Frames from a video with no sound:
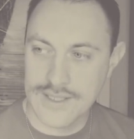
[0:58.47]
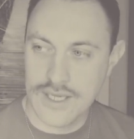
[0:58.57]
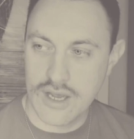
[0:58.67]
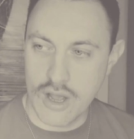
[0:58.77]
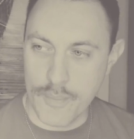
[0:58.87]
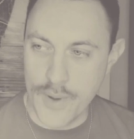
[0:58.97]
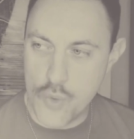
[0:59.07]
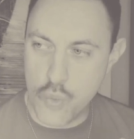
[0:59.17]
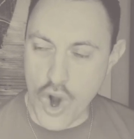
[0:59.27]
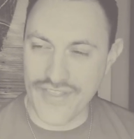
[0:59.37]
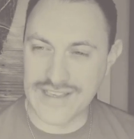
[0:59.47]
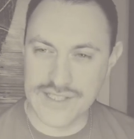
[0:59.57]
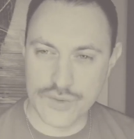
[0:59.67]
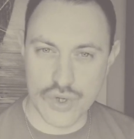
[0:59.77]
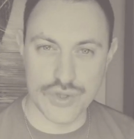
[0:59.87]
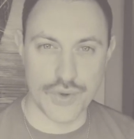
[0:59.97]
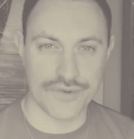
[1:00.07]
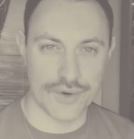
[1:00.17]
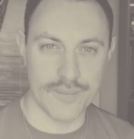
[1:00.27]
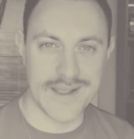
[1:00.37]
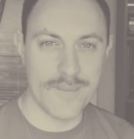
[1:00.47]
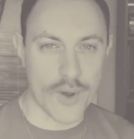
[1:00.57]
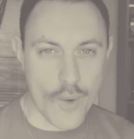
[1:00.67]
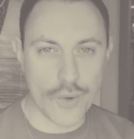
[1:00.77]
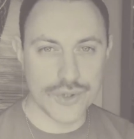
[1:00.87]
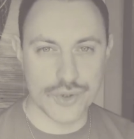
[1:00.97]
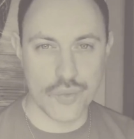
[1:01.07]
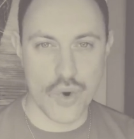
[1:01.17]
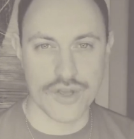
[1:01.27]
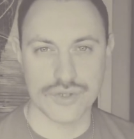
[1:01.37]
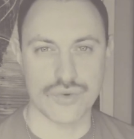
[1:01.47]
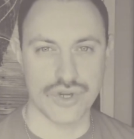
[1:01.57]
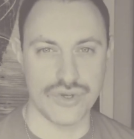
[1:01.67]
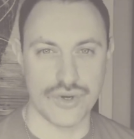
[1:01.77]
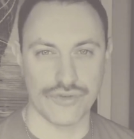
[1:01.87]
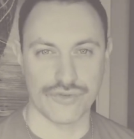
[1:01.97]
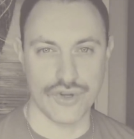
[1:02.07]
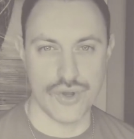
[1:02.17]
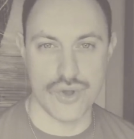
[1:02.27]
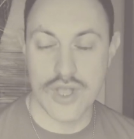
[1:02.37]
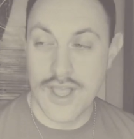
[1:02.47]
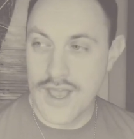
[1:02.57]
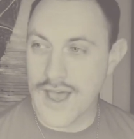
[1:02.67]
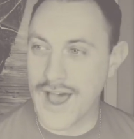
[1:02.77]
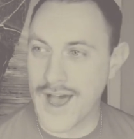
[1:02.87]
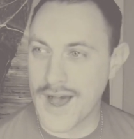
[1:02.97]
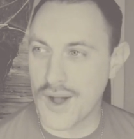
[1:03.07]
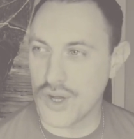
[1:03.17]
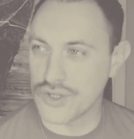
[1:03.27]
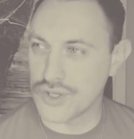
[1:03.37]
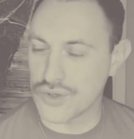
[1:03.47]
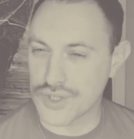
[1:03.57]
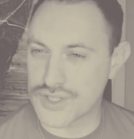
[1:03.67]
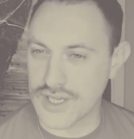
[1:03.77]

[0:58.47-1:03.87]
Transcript: about what this is going to do for me, but also what it's going to do for you. You know, it's